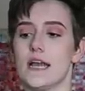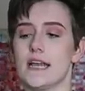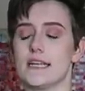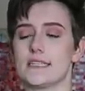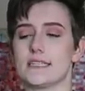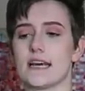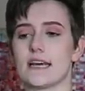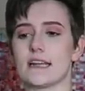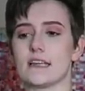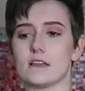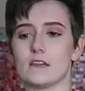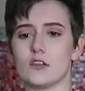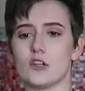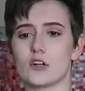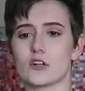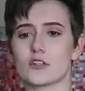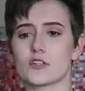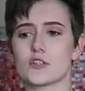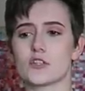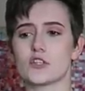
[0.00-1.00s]
is that it
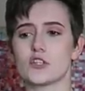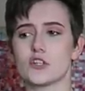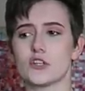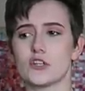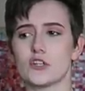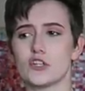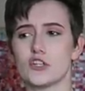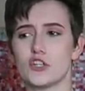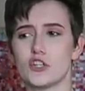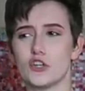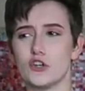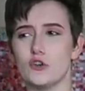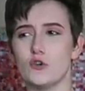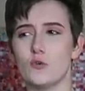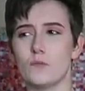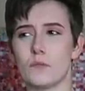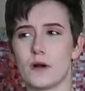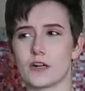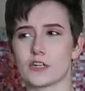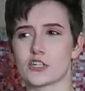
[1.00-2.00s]
looks
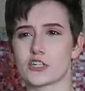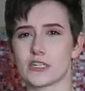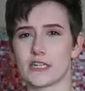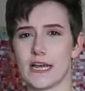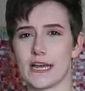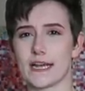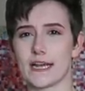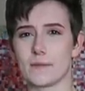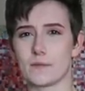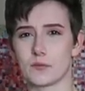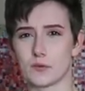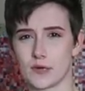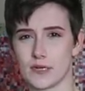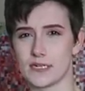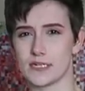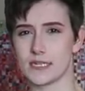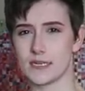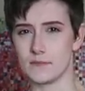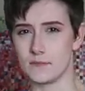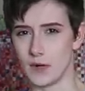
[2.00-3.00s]
too much like a
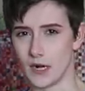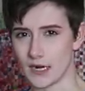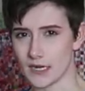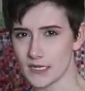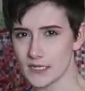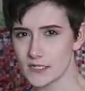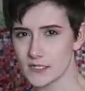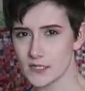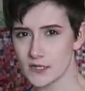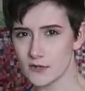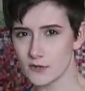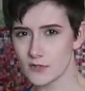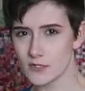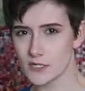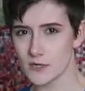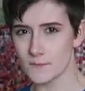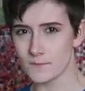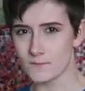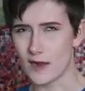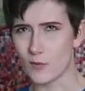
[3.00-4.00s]
printed
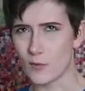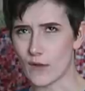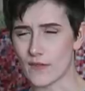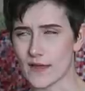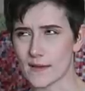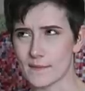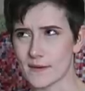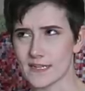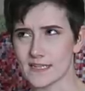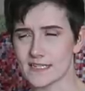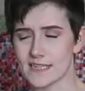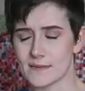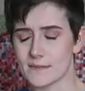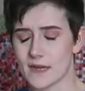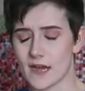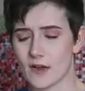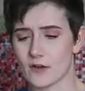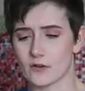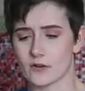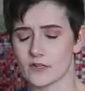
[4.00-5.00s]
bodysuit. And while that might seem
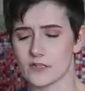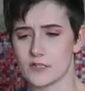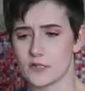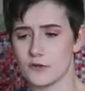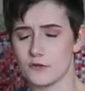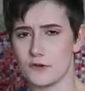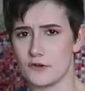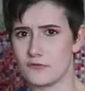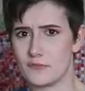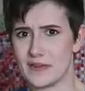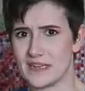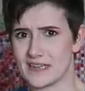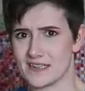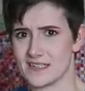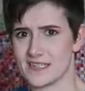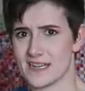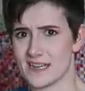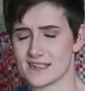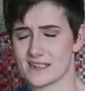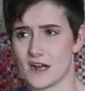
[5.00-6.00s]
counterintuitive,
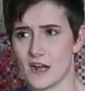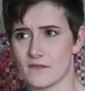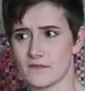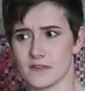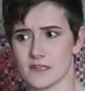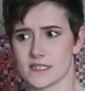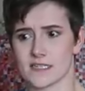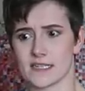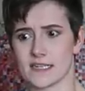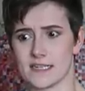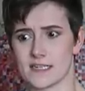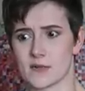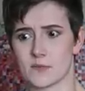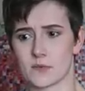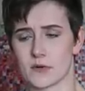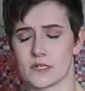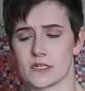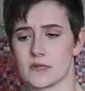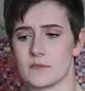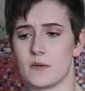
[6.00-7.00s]
because yes, obviously it's a
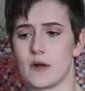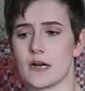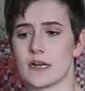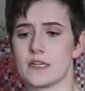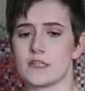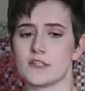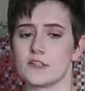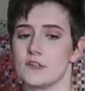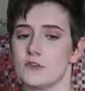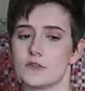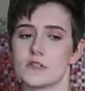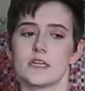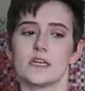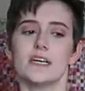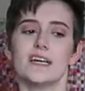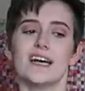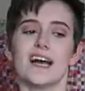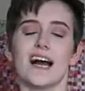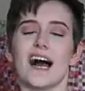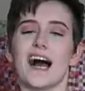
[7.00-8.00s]
printed bodysuit,
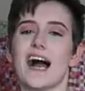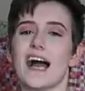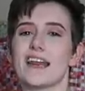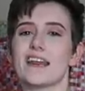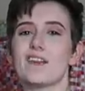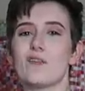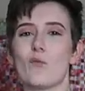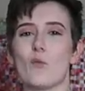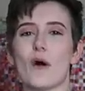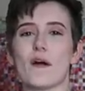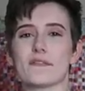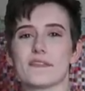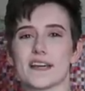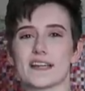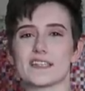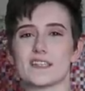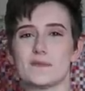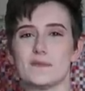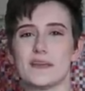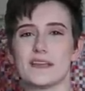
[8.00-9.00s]
I didn't want
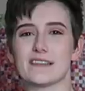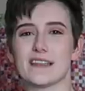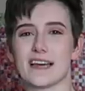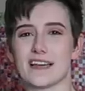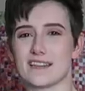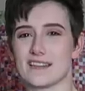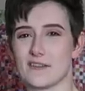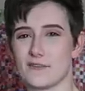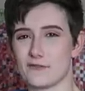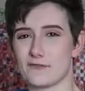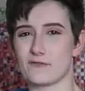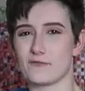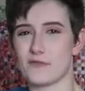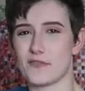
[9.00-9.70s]
that to be like the